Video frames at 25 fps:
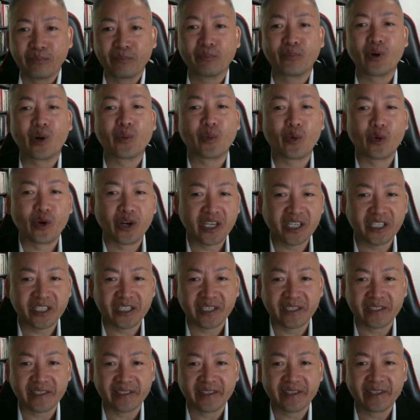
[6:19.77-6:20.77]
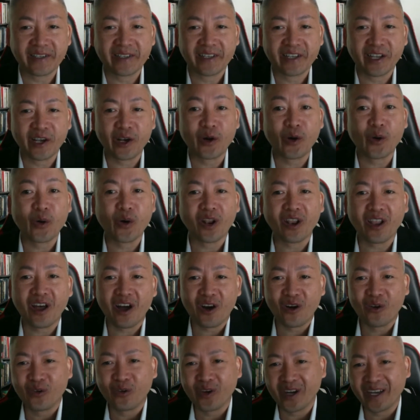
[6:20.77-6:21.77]
preparation can go a
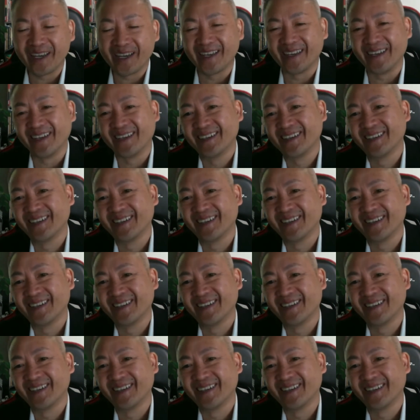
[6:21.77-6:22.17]
long way.